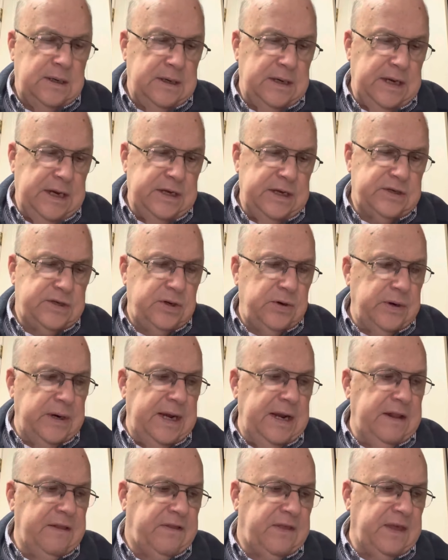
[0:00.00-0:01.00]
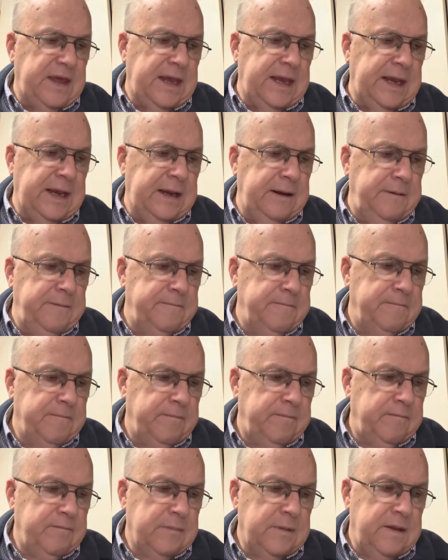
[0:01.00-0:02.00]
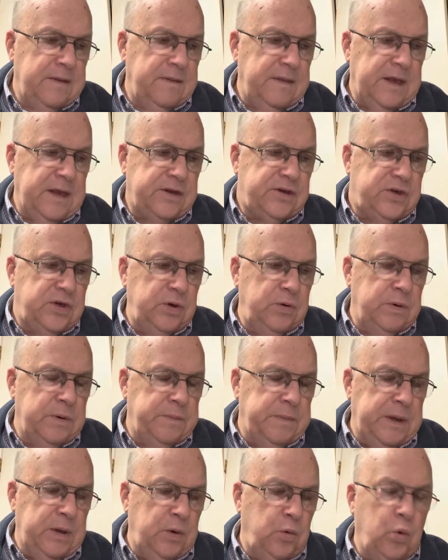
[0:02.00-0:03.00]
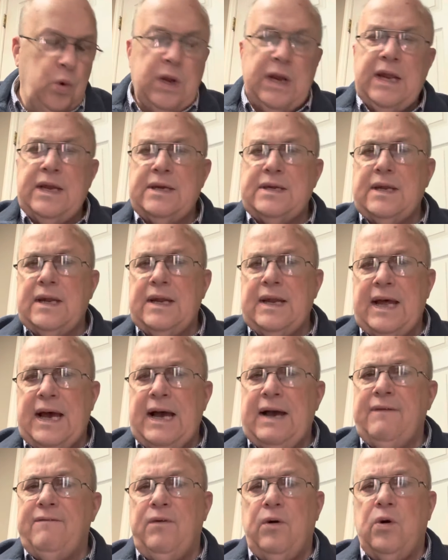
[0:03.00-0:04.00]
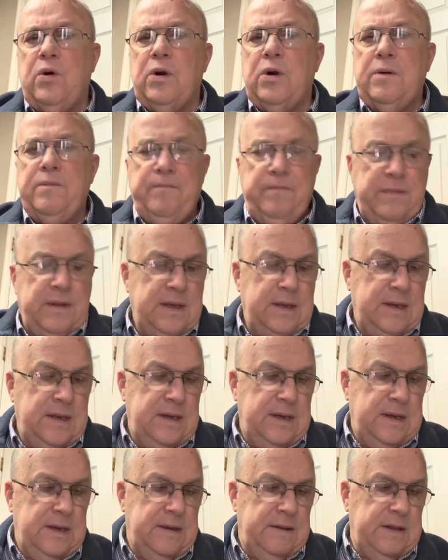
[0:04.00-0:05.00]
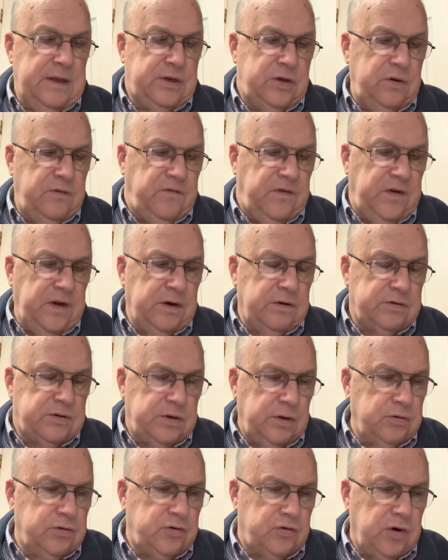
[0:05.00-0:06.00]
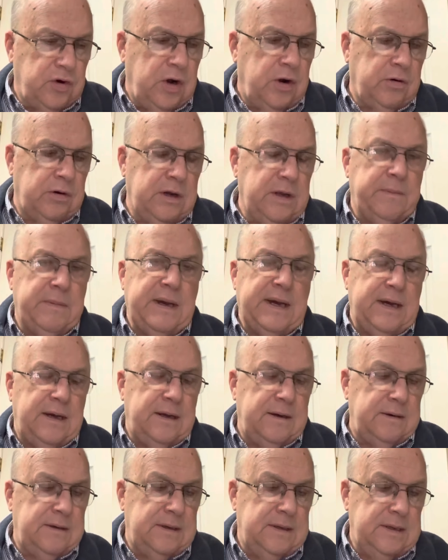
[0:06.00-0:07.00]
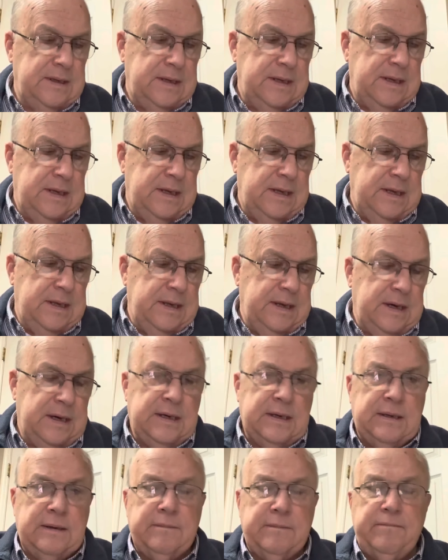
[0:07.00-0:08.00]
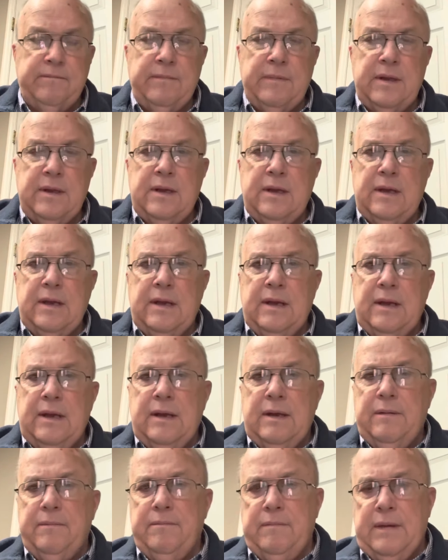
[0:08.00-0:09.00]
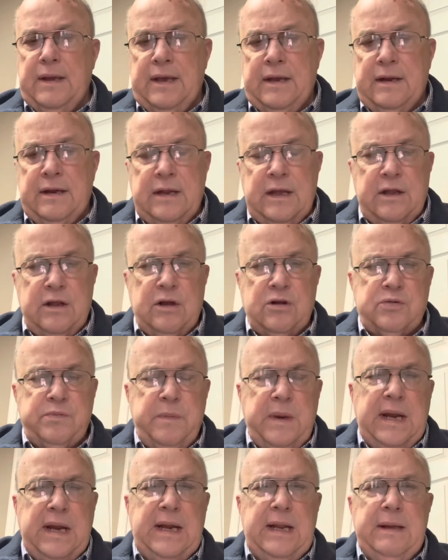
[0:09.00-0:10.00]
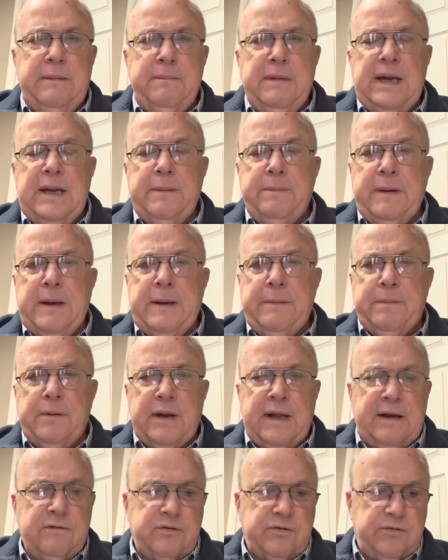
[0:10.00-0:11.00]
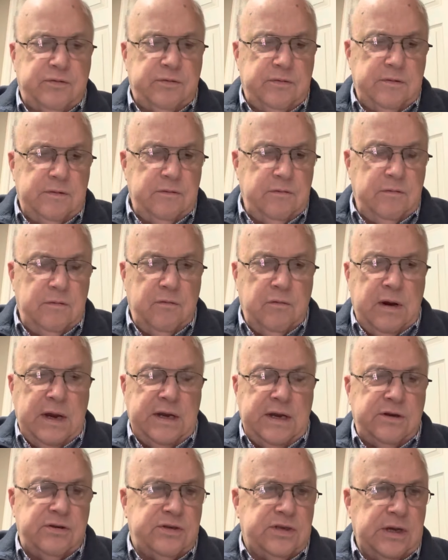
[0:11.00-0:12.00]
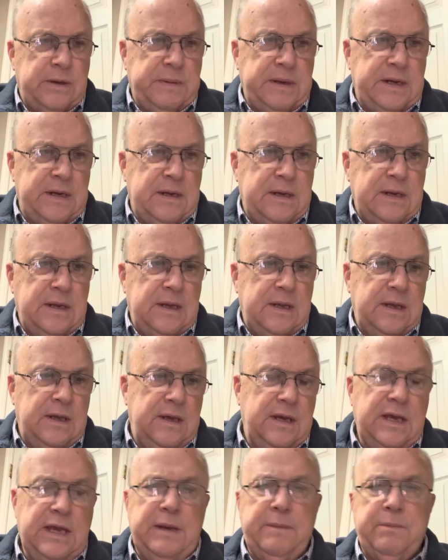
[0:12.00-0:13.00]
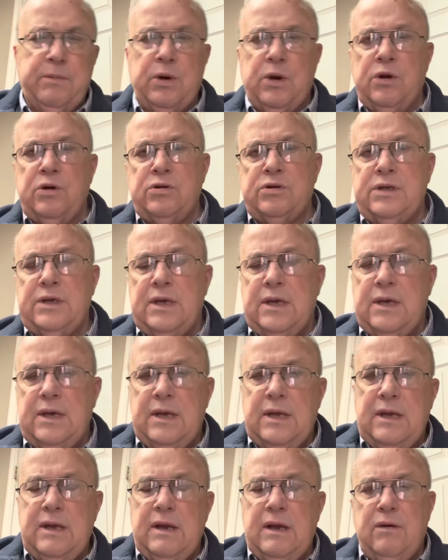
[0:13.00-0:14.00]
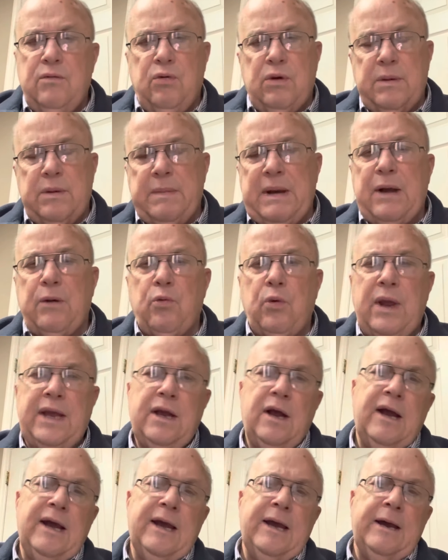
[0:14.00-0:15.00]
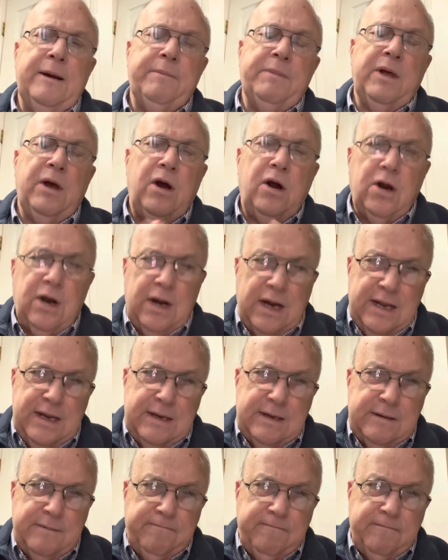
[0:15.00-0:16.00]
is there anything that you would be willing to die for that you feel so strongly about? And there's many, many people. I was reading some in Hebrews. What about Rahab the harlot